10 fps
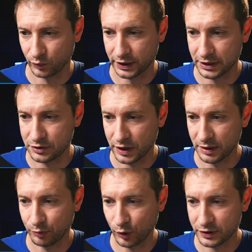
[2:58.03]
We need
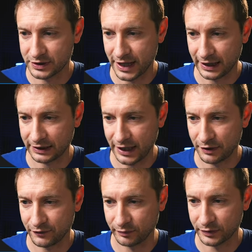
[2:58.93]
to import stack
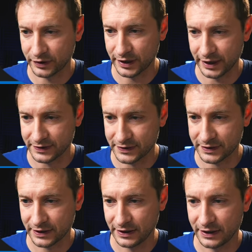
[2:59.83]
layout from
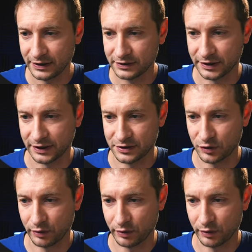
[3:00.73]
this TNS